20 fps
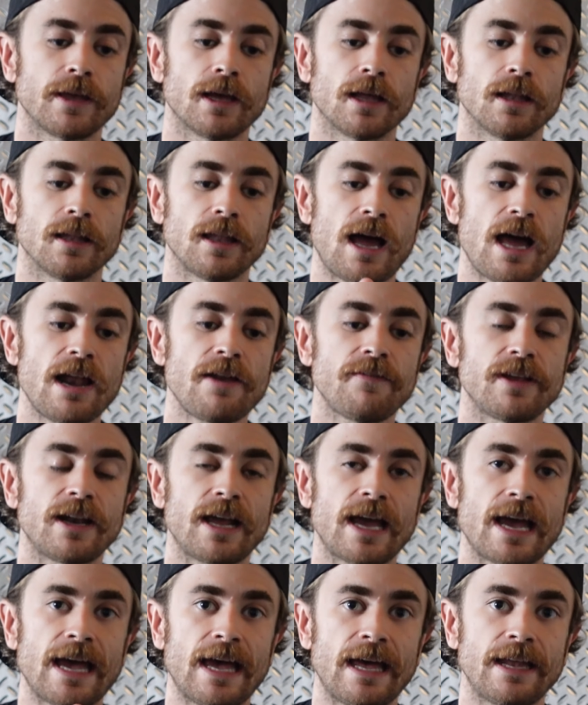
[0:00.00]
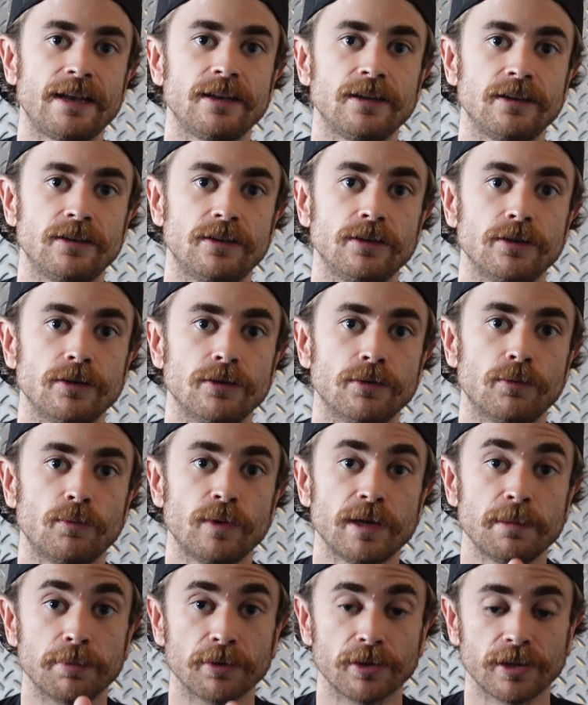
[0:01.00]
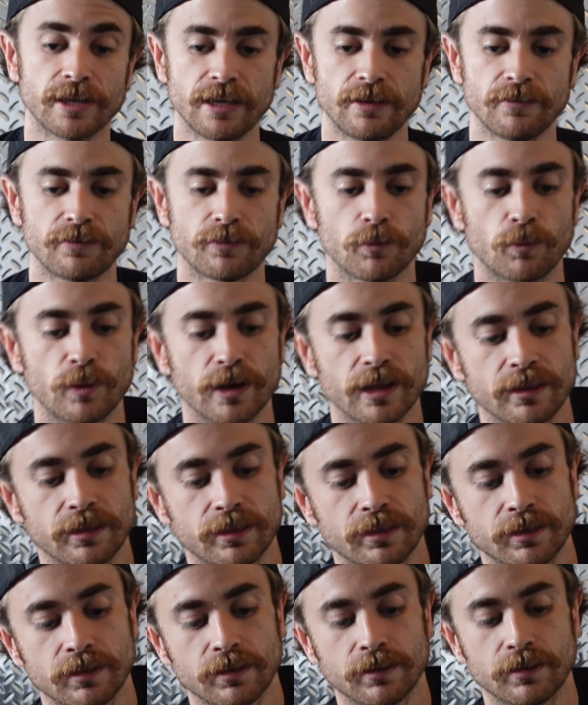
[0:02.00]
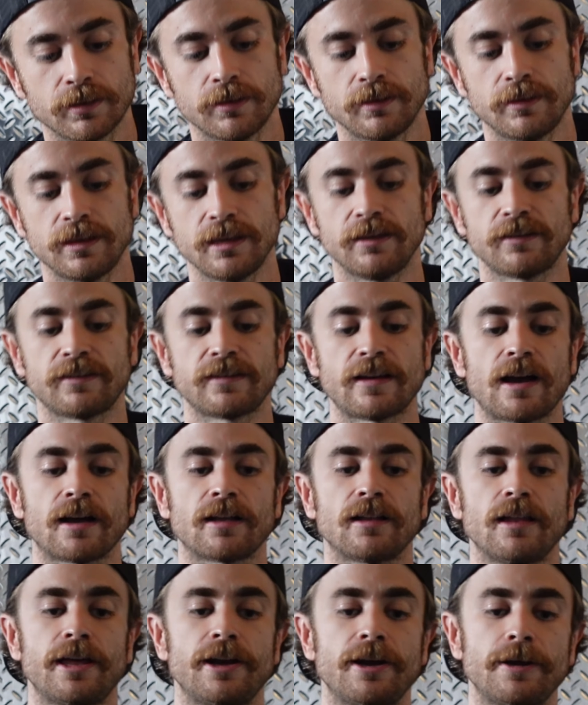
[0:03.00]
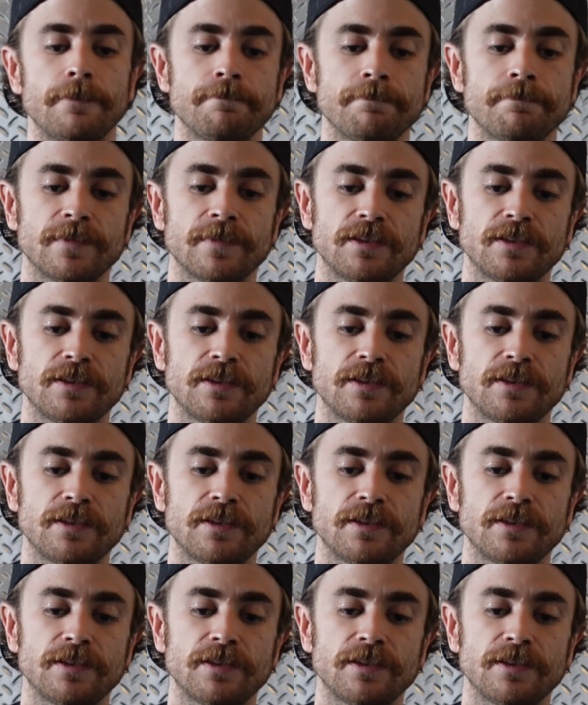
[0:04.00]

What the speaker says: A lot of it had to do, we believe, with the Sockliner.